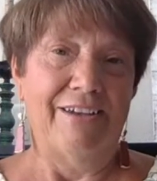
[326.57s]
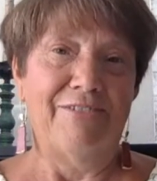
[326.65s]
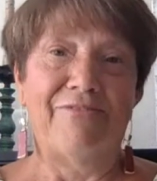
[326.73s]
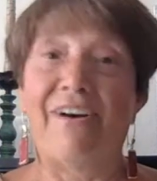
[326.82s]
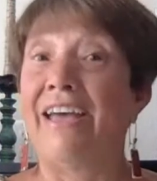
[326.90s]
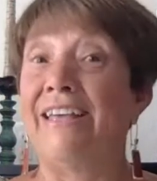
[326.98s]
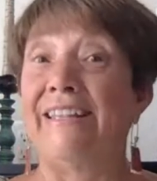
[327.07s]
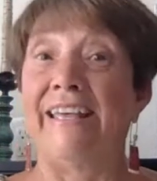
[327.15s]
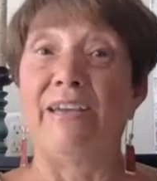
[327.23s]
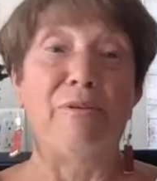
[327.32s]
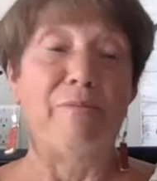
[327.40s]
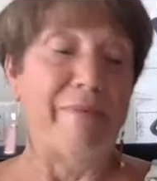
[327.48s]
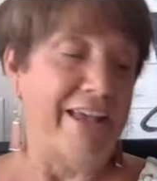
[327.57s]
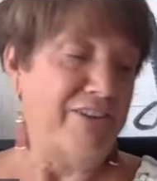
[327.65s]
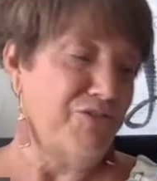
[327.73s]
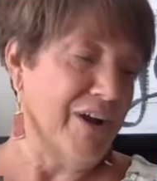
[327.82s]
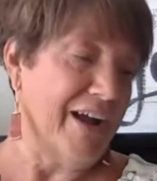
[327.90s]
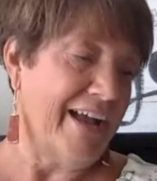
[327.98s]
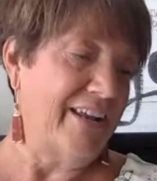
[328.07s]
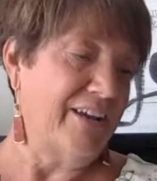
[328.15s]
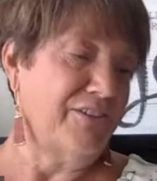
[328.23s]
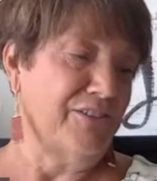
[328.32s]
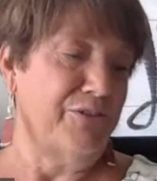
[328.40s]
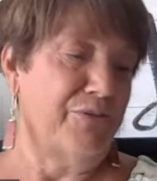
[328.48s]
Finally, we may try to
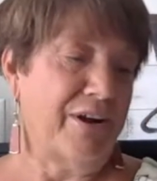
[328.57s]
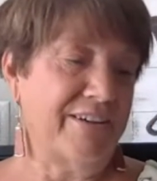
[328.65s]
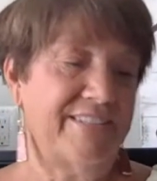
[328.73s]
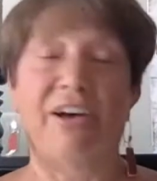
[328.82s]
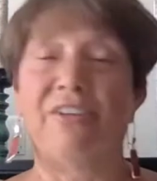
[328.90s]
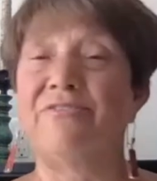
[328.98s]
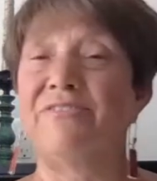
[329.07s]
glue ourselves